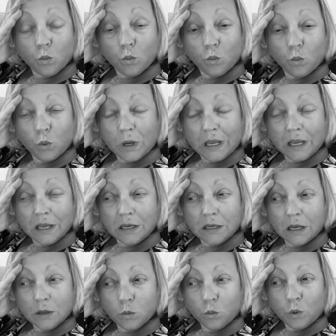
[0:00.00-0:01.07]
when
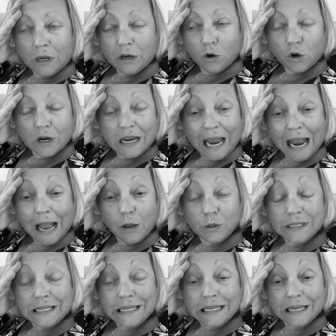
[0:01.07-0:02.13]
we are
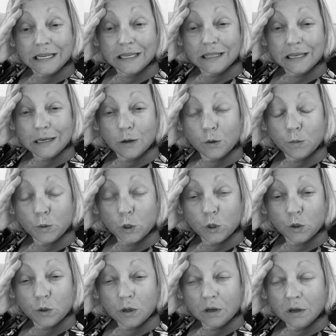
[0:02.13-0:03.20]
counting the
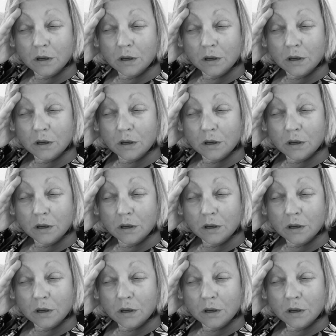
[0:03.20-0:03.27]
Omer,